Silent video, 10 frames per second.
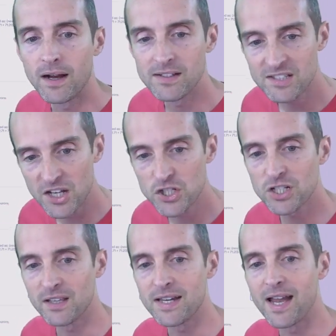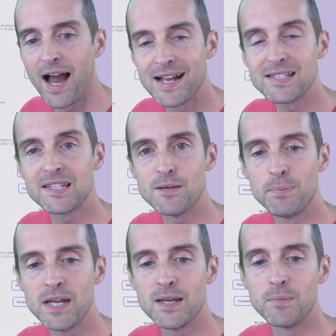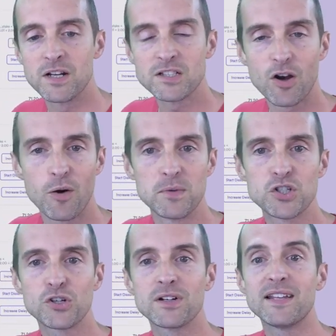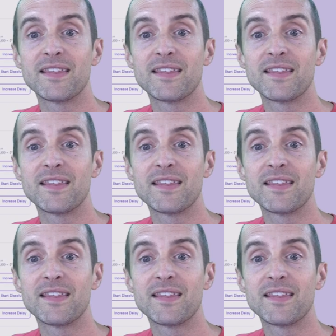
essentially, ICP, but it's called maturity,